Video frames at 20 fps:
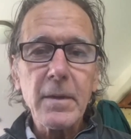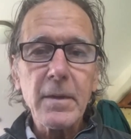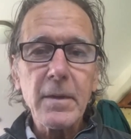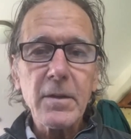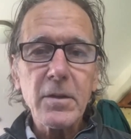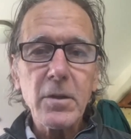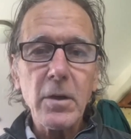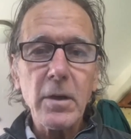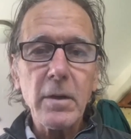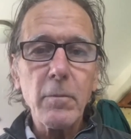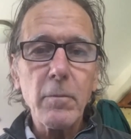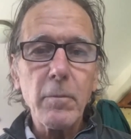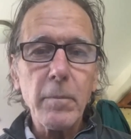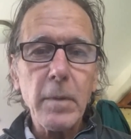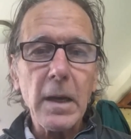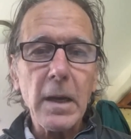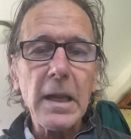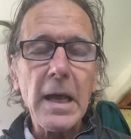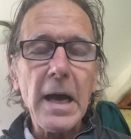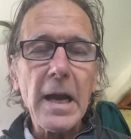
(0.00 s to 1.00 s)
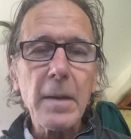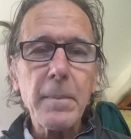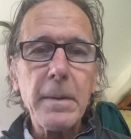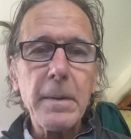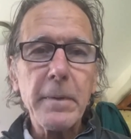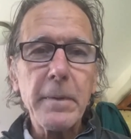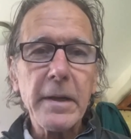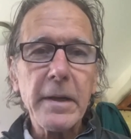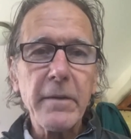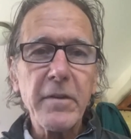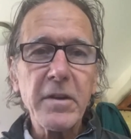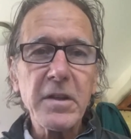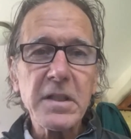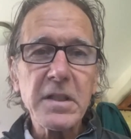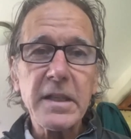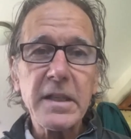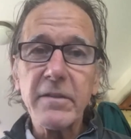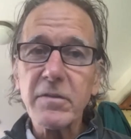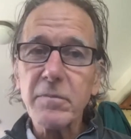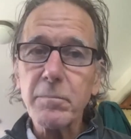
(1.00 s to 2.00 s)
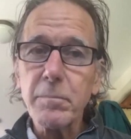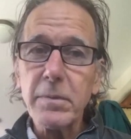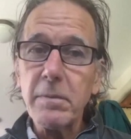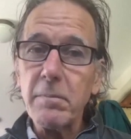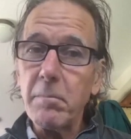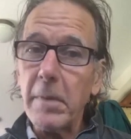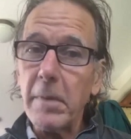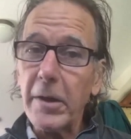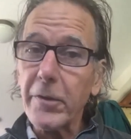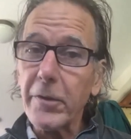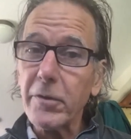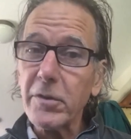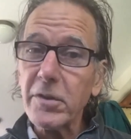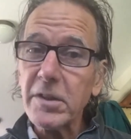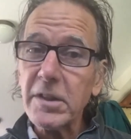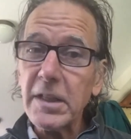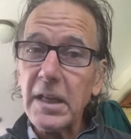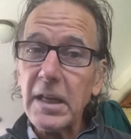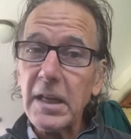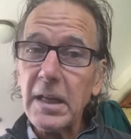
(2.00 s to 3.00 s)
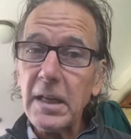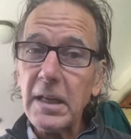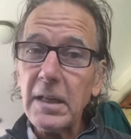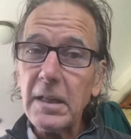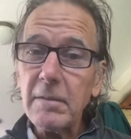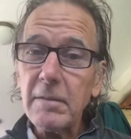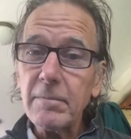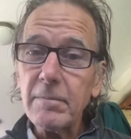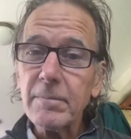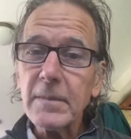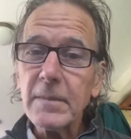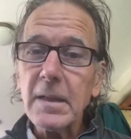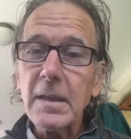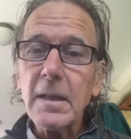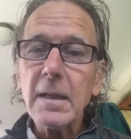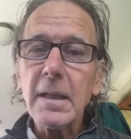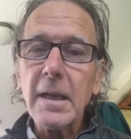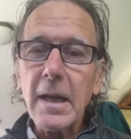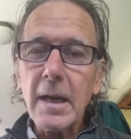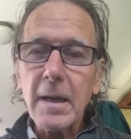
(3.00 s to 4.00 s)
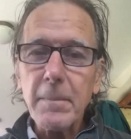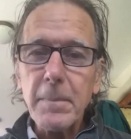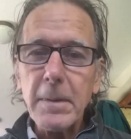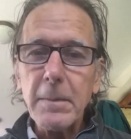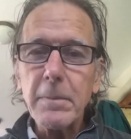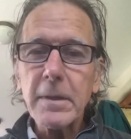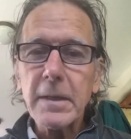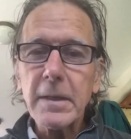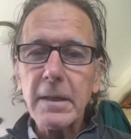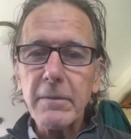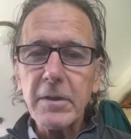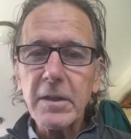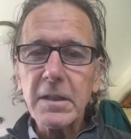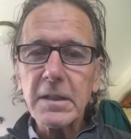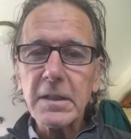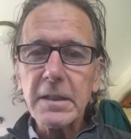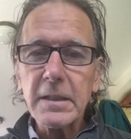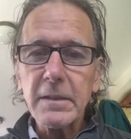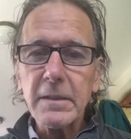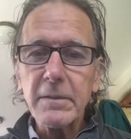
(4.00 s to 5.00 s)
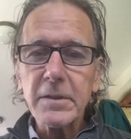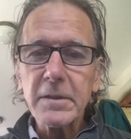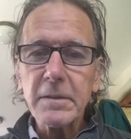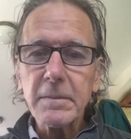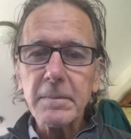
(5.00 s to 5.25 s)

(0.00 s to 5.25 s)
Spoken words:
So a lot of people give it as gifts. Mother's Day, a lot of people give it as gifts.